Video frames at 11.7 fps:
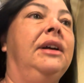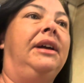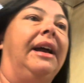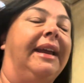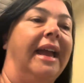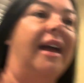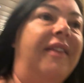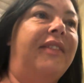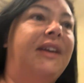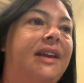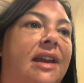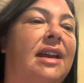and get
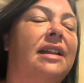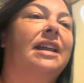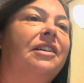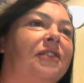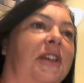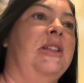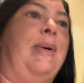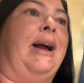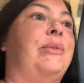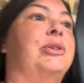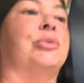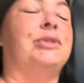the lift at the
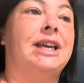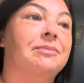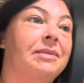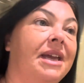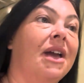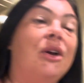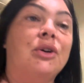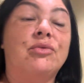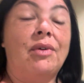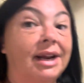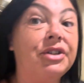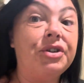back, which will take me
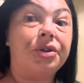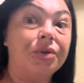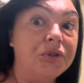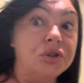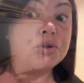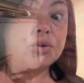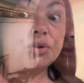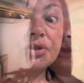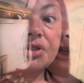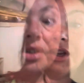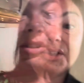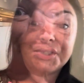right to the
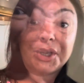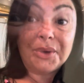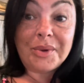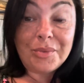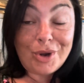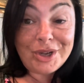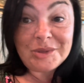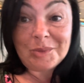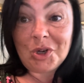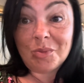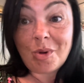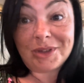doors. So, in what has
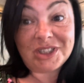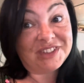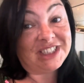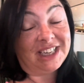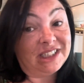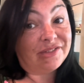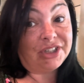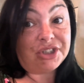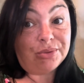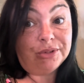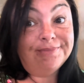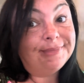become a bit of a nightly
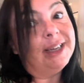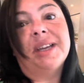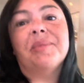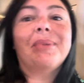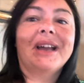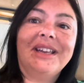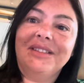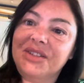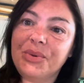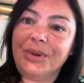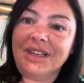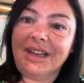ritual, I am back in the
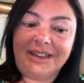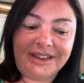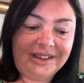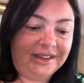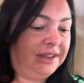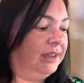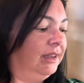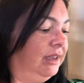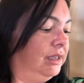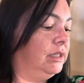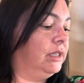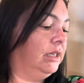Squid Anchor.
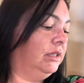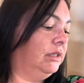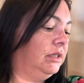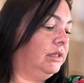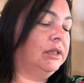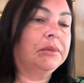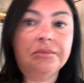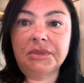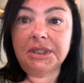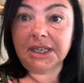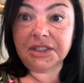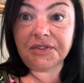It is
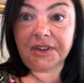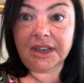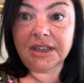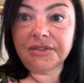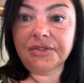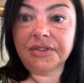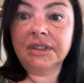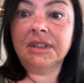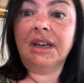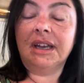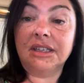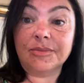10 to 5,
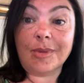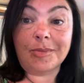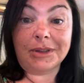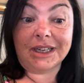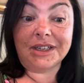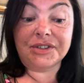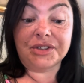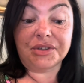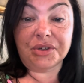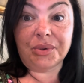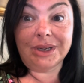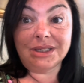and my plan is to do
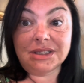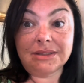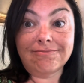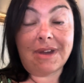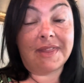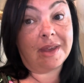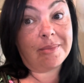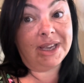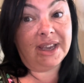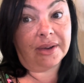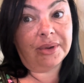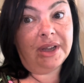the quiz and then
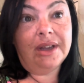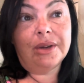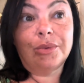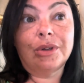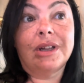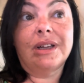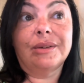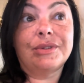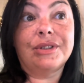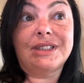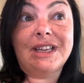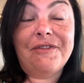bingo. What is
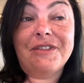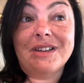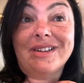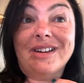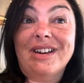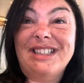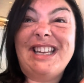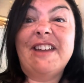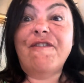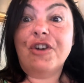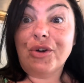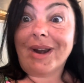
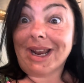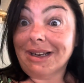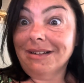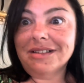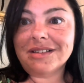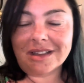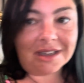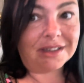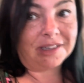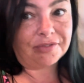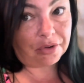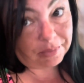differing
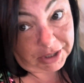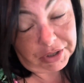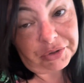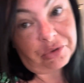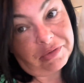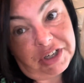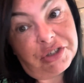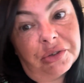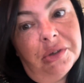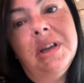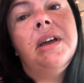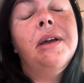slightly from my usual
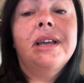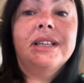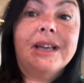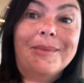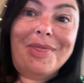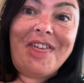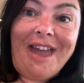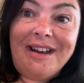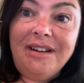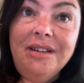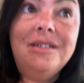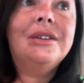ritual is I'm
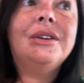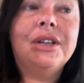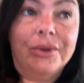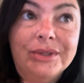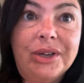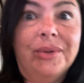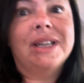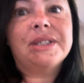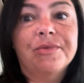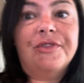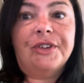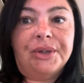then going to go and get
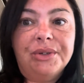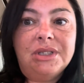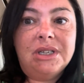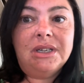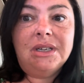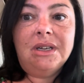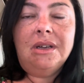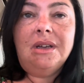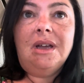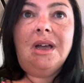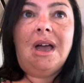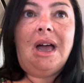some food,
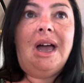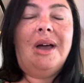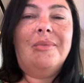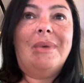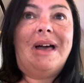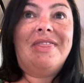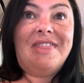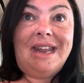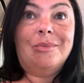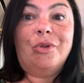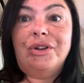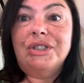and then
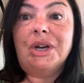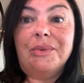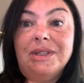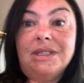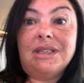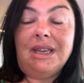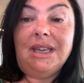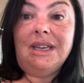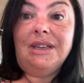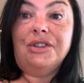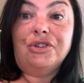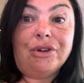I'm going to go and
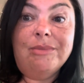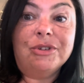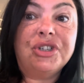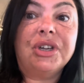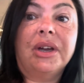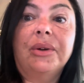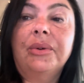see the Dreamers show,